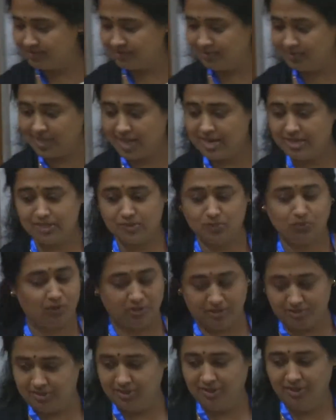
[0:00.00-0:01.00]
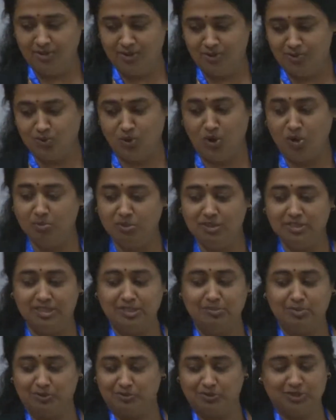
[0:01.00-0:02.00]
that is what normal
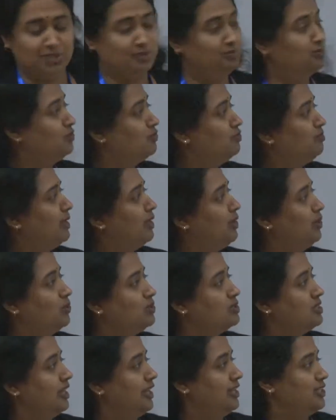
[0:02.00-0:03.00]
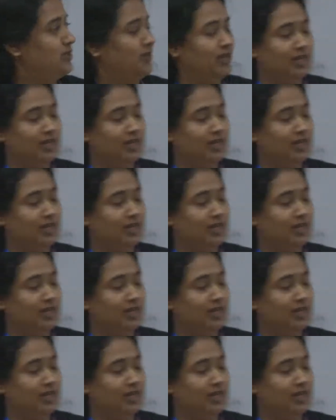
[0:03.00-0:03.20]
zebrafish movement looks like. So